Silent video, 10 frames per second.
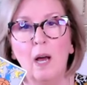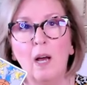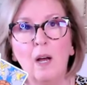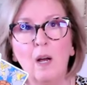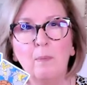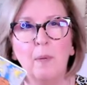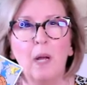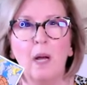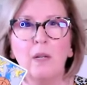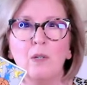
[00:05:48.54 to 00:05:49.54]
um,
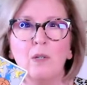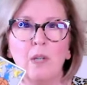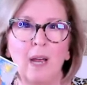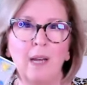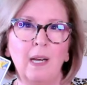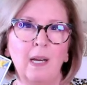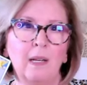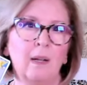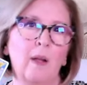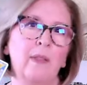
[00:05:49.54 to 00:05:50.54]
but
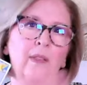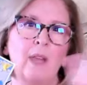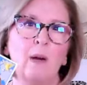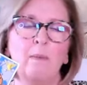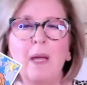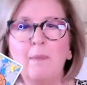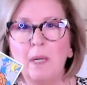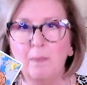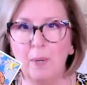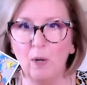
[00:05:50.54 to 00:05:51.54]
understanding that there may
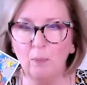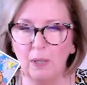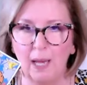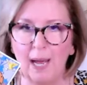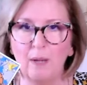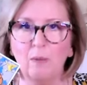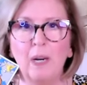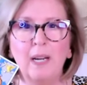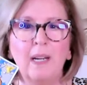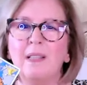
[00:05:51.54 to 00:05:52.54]
be a bigger plan, right?